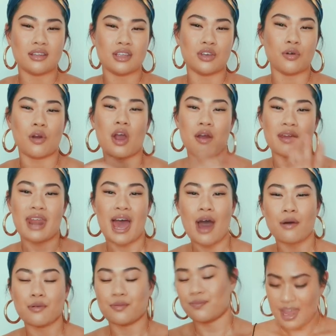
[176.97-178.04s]
you're going
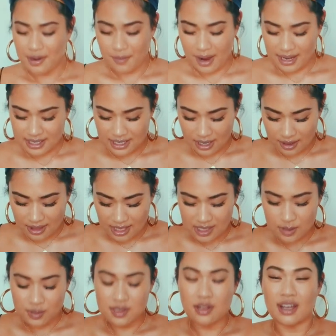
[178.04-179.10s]
out anyway so this was